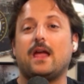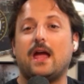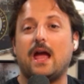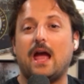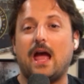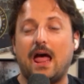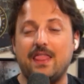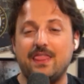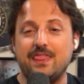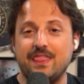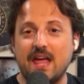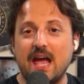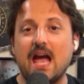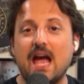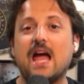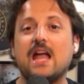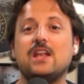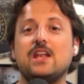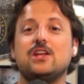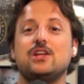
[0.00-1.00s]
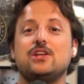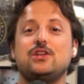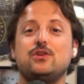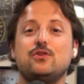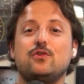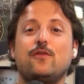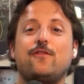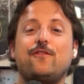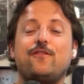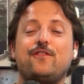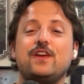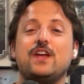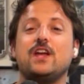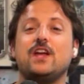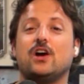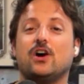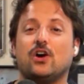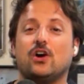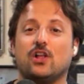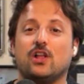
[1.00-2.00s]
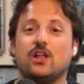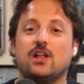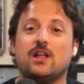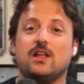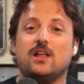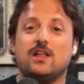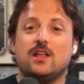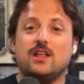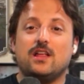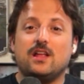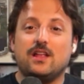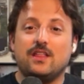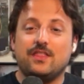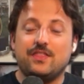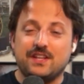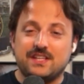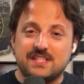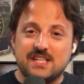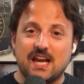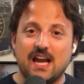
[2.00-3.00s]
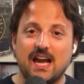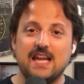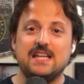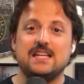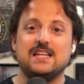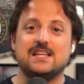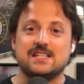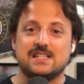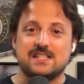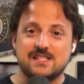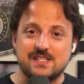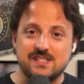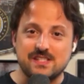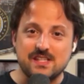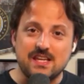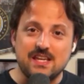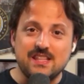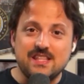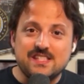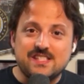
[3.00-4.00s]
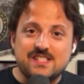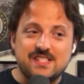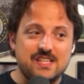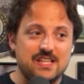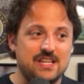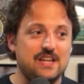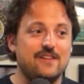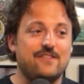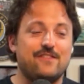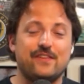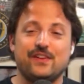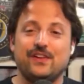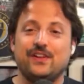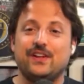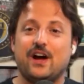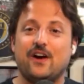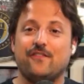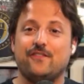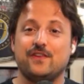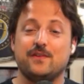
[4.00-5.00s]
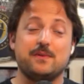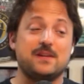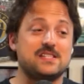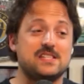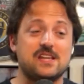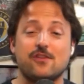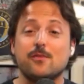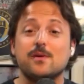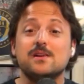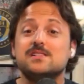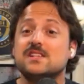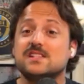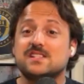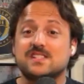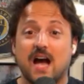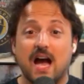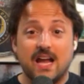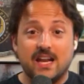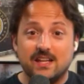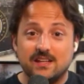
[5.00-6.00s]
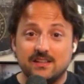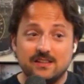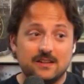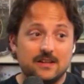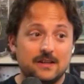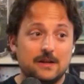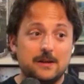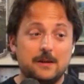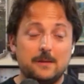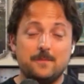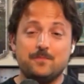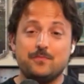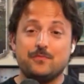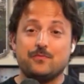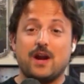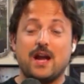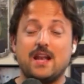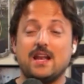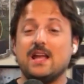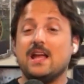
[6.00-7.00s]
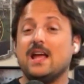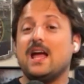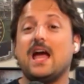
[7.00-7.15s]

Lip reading: And then you feel the tightness in the city of Philadelphia because everybody's excited, right?